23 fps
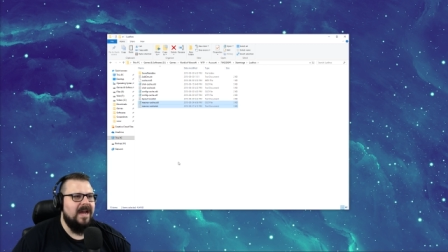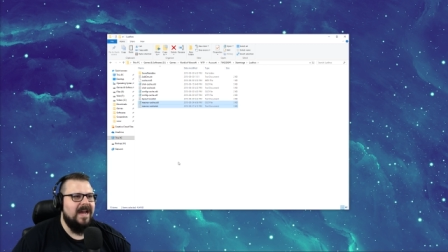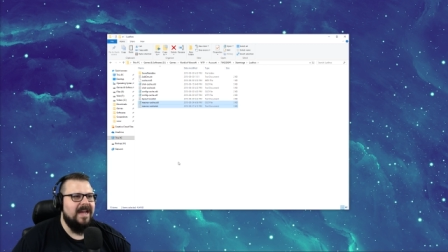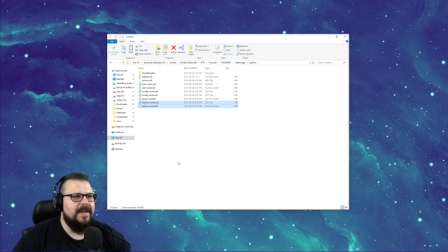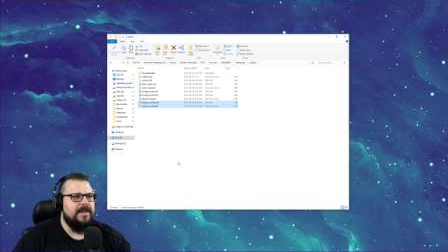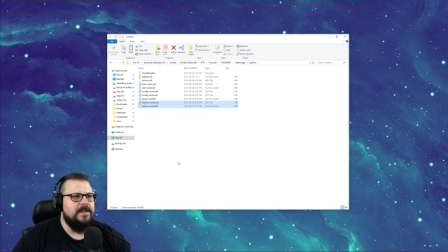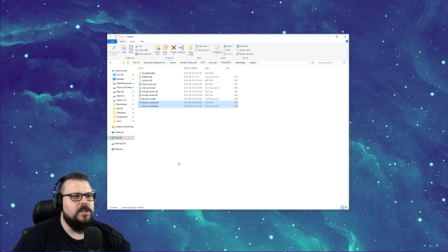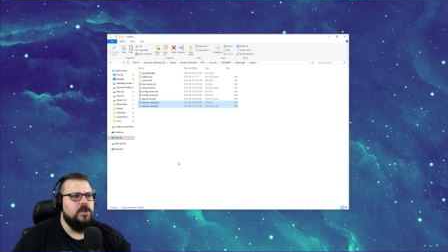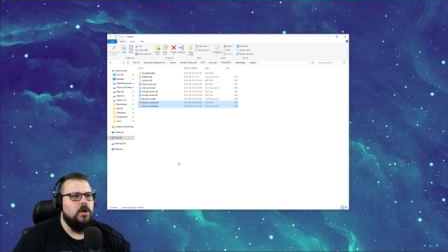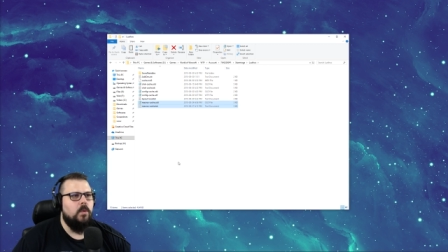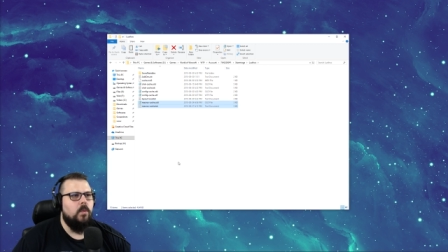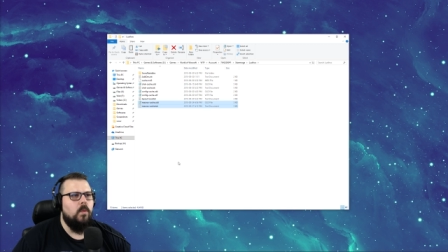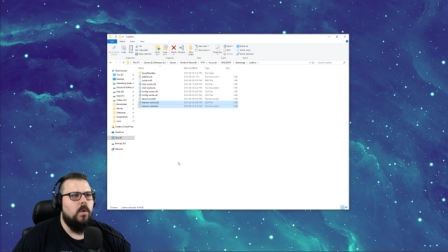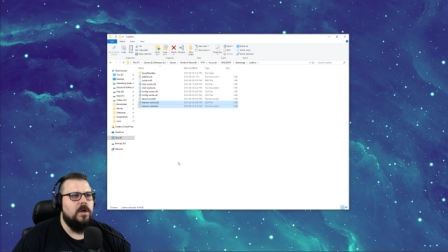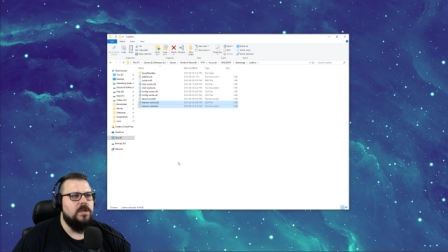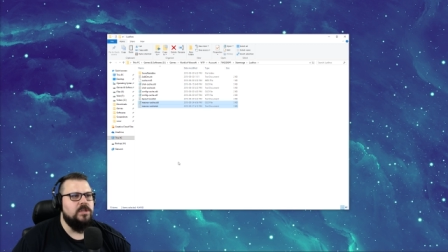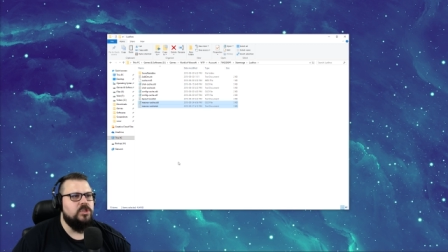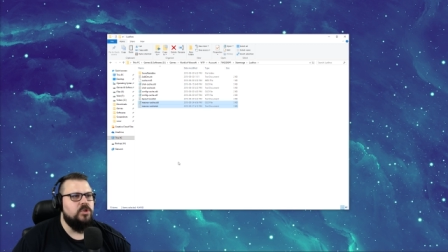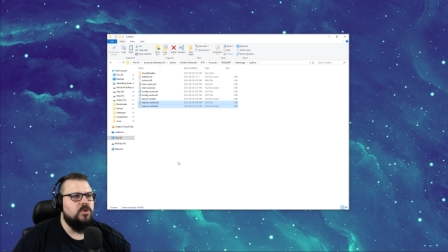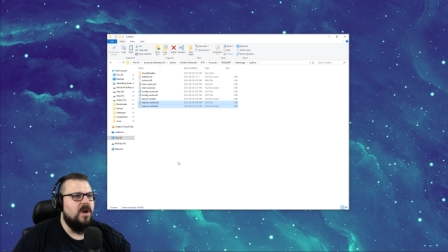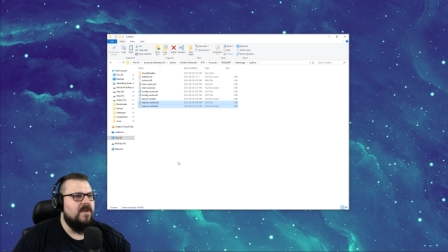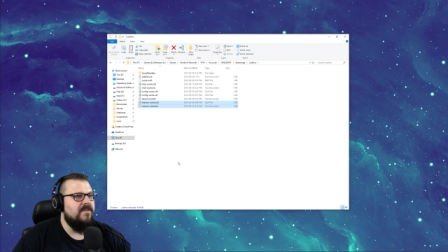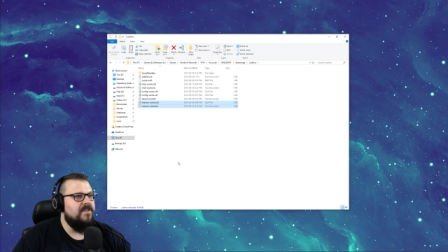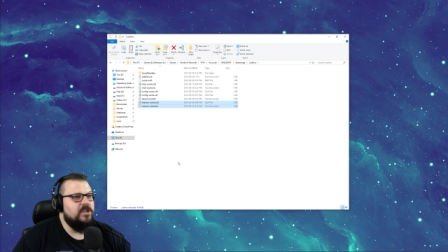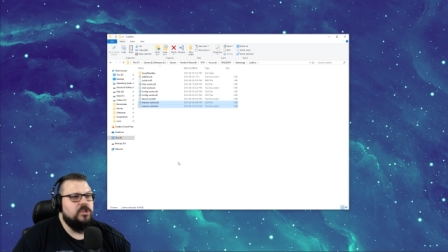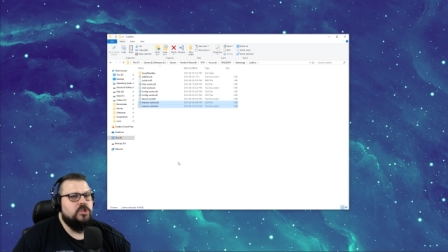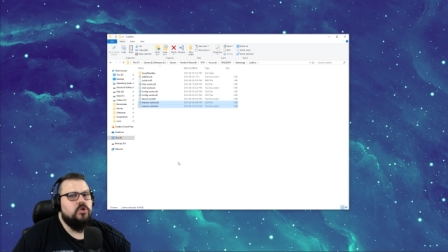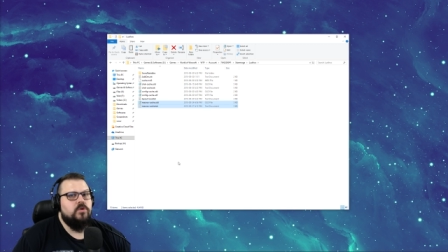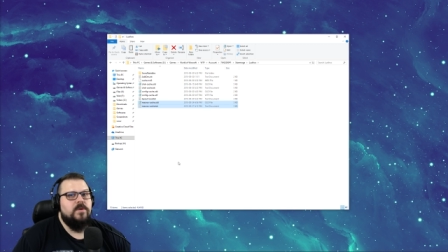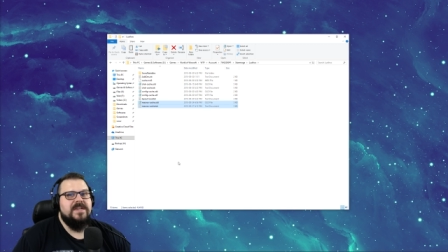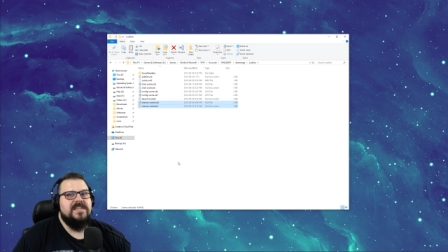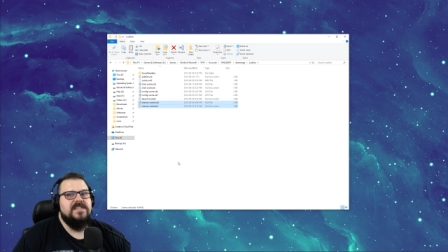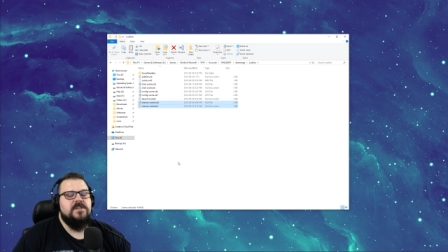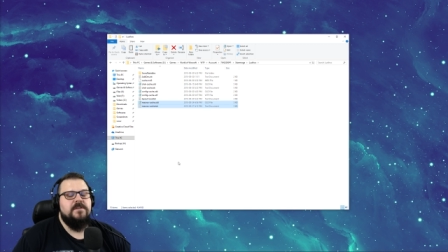I don't want to have a
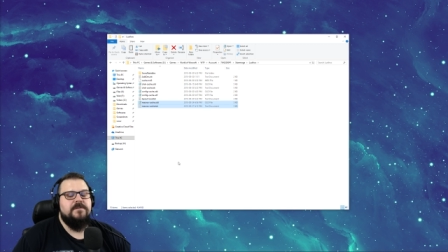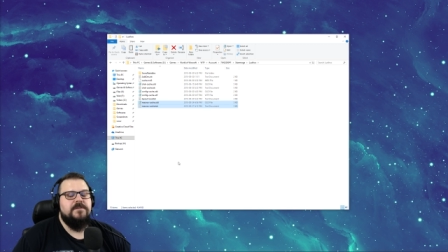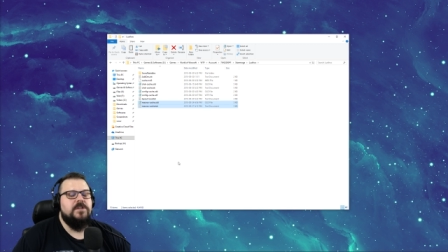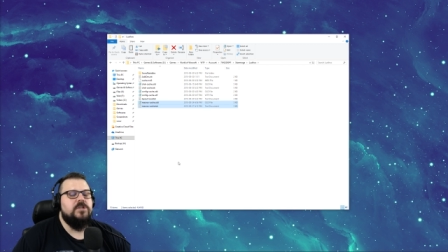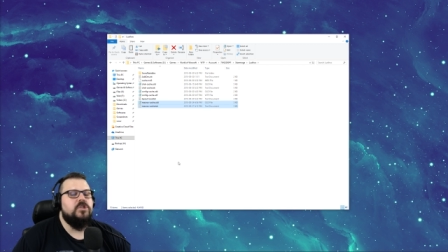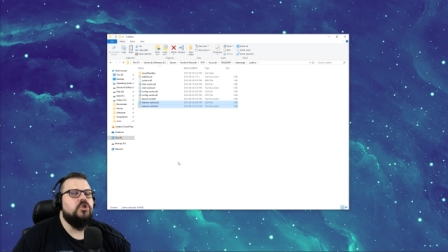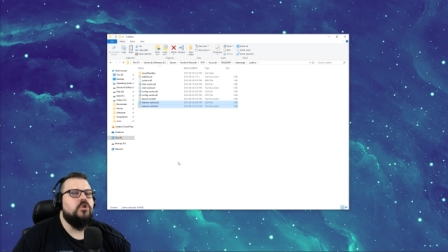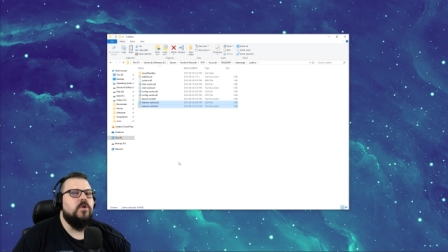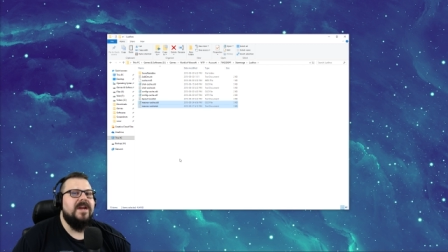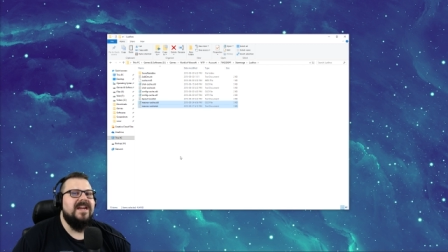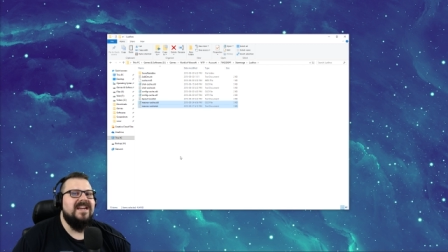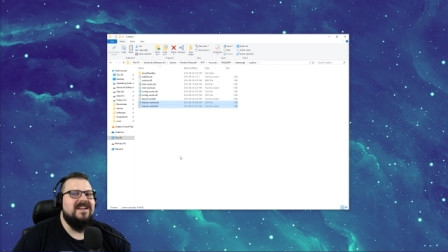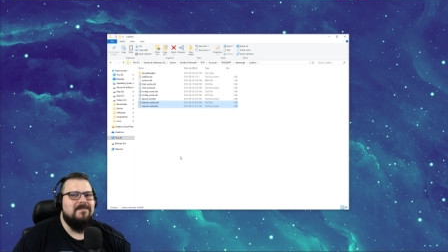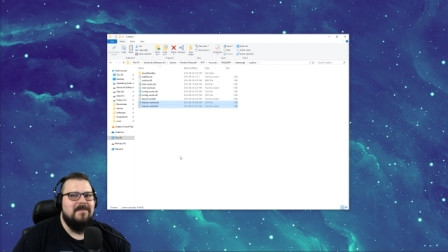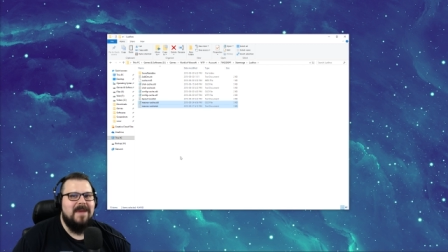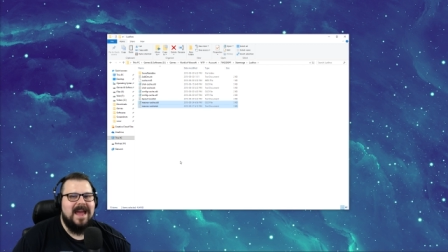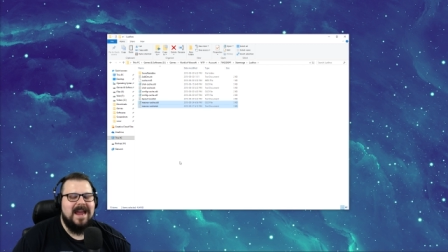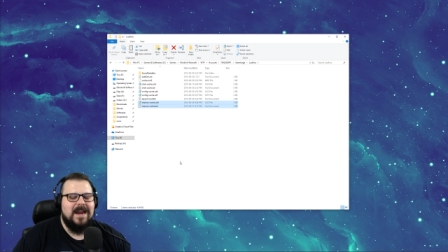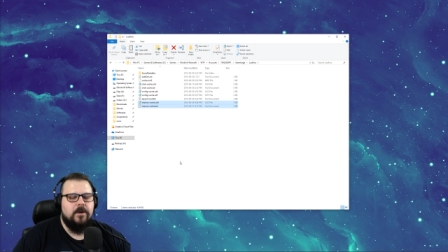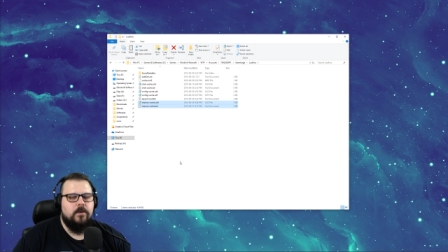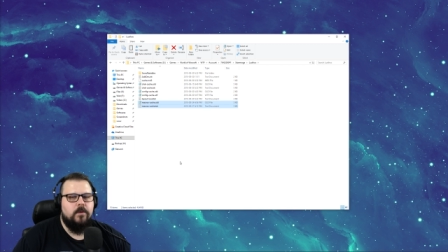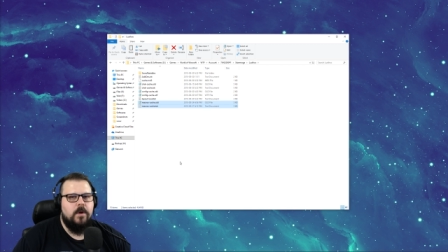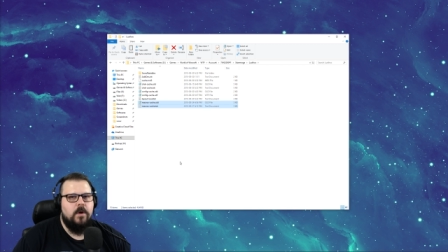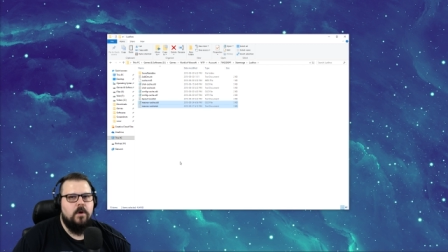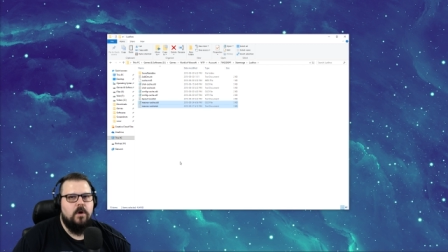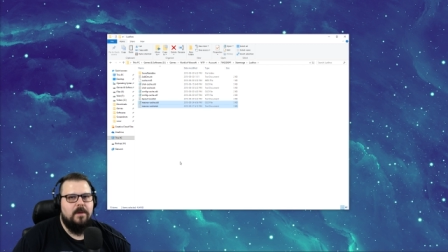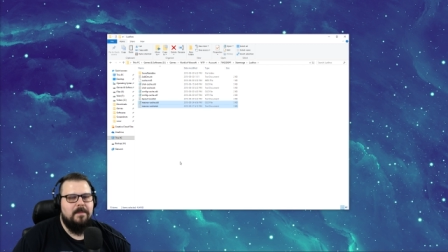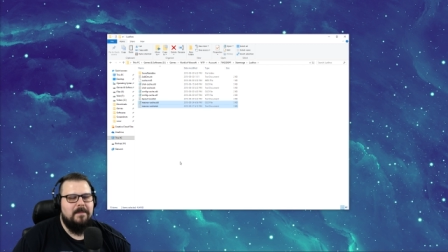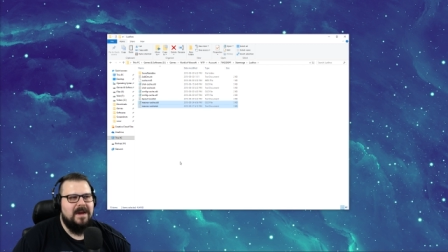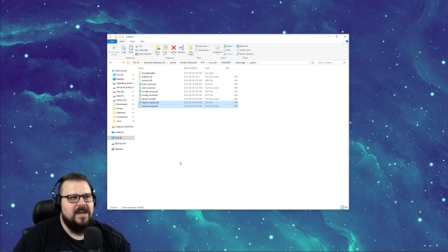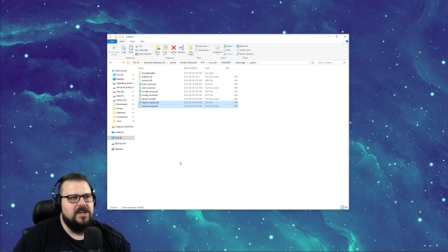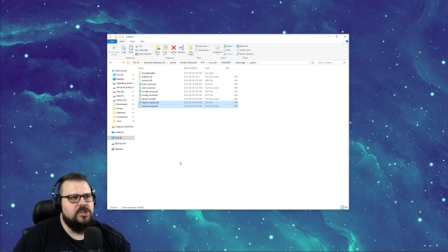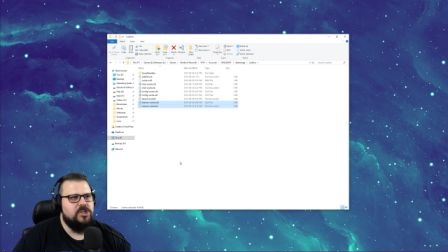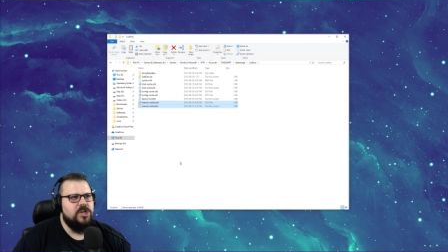Tricks of the Trade macro on
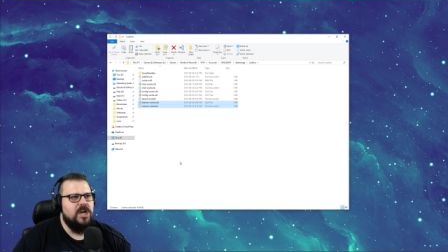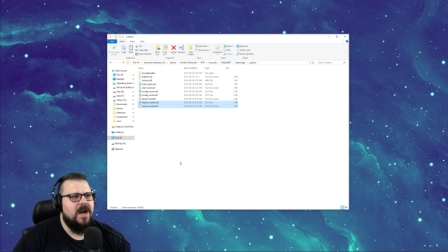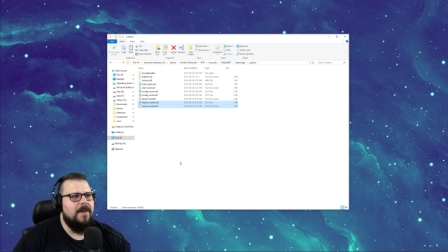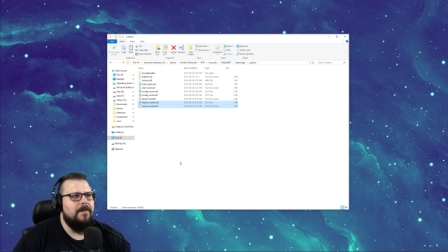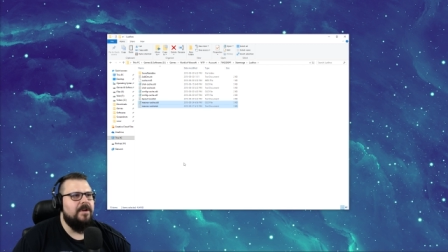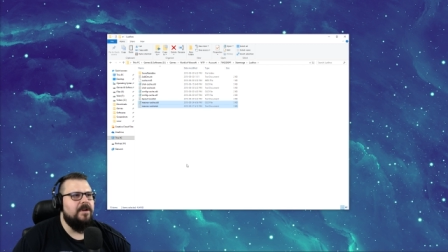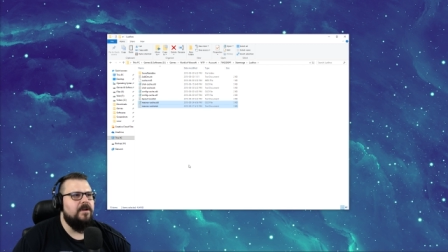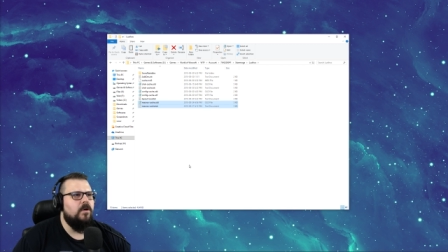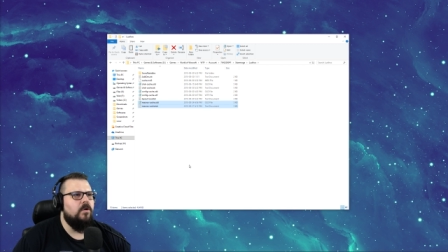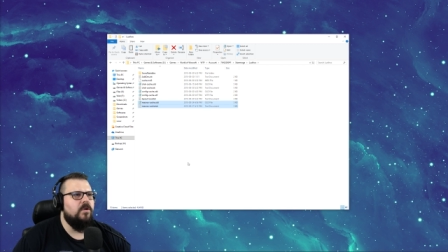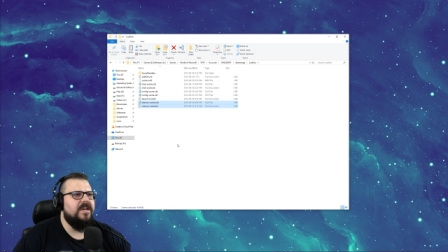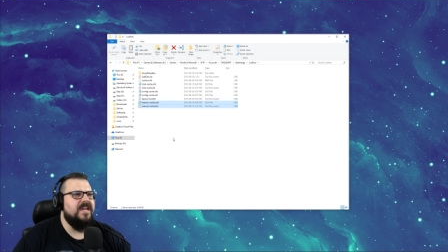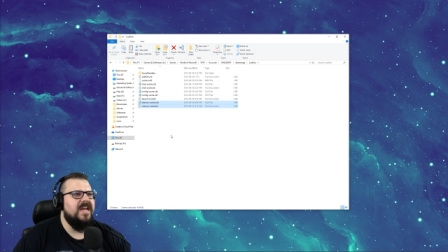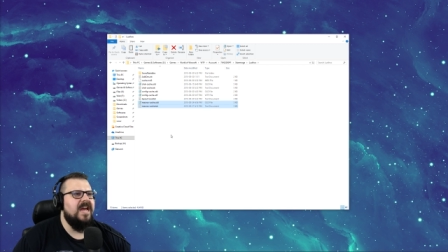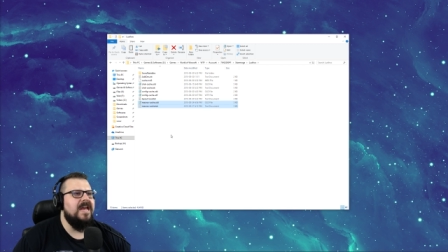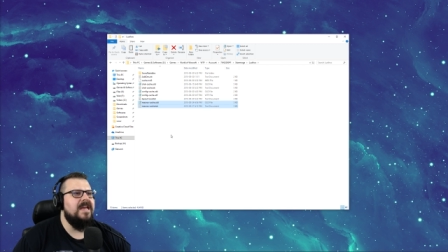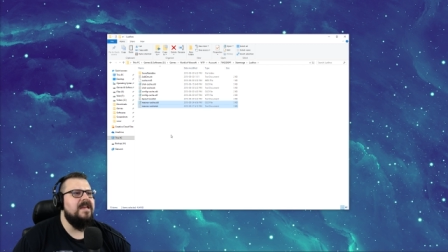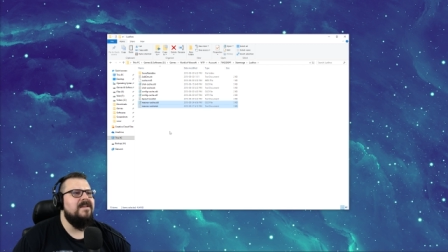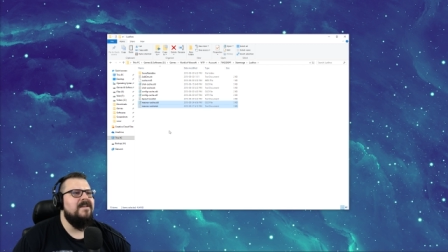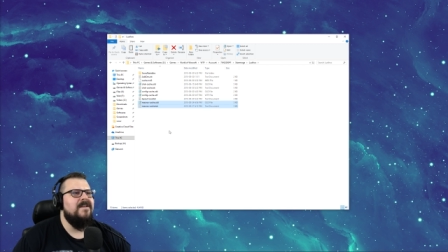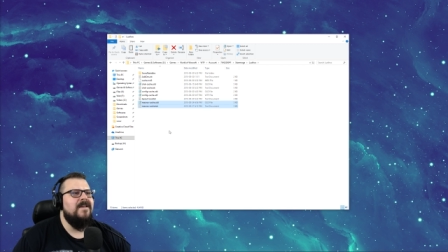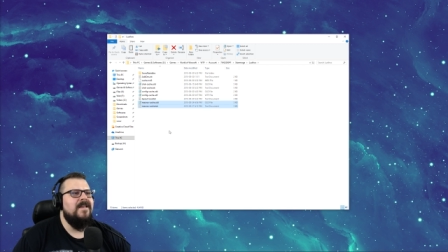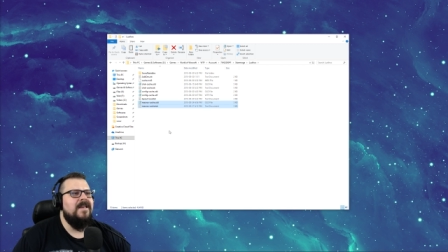my shaman, okay?